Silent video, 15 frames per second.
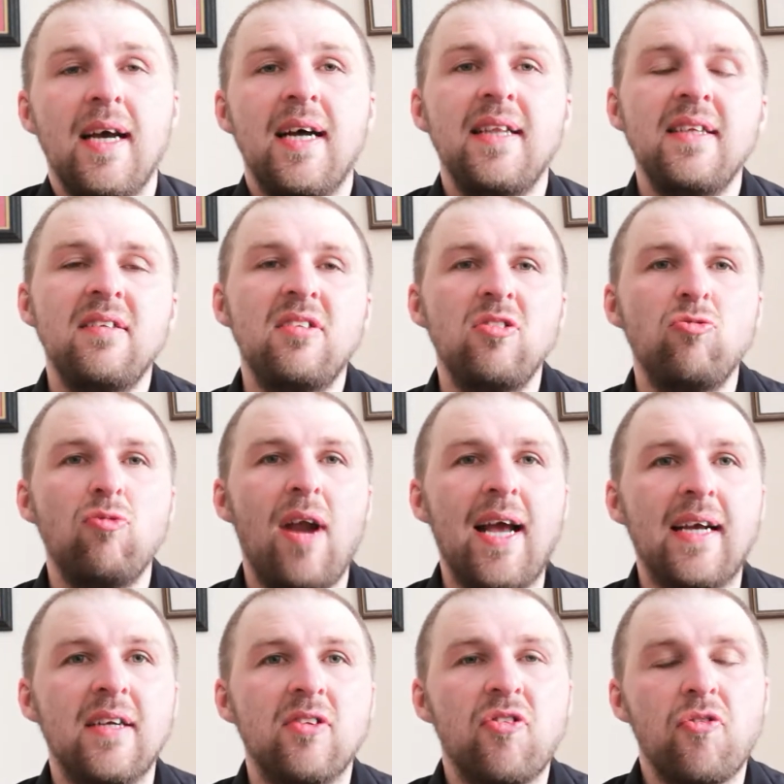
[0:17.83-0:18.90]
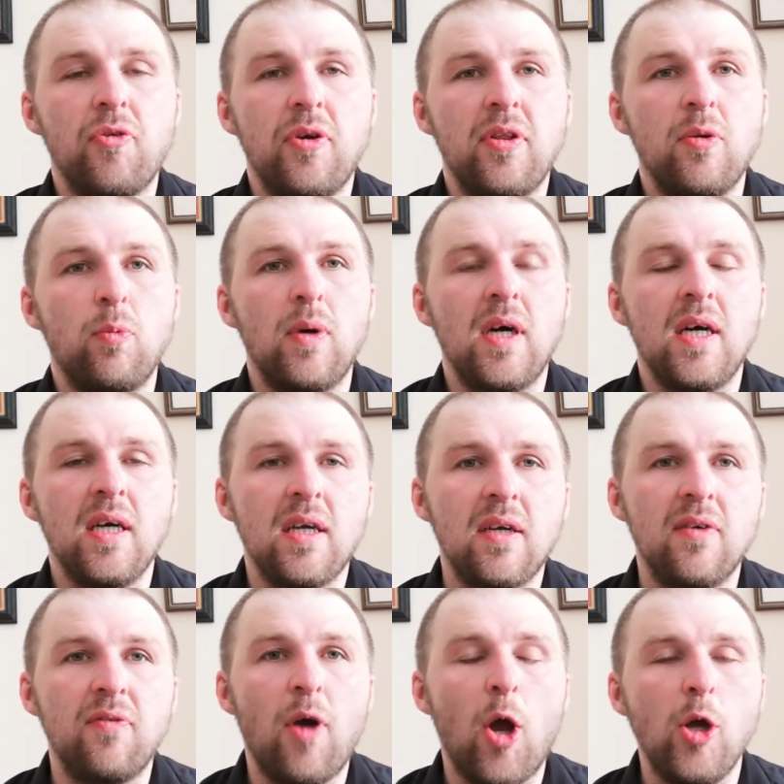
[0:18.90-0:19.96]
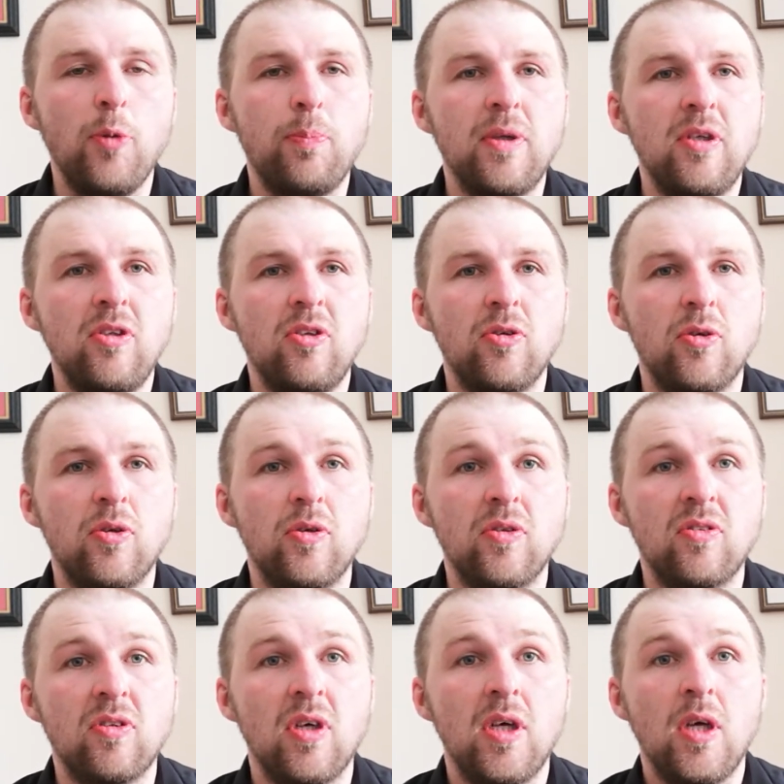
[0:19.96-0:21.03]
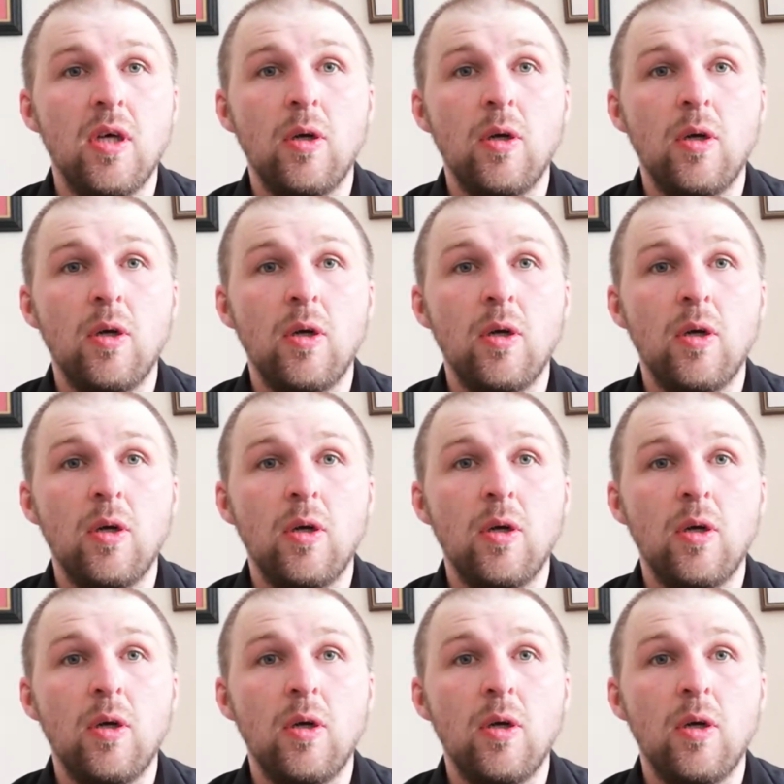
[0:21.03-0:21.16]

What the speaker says: And this is ranked through the work of Open Doors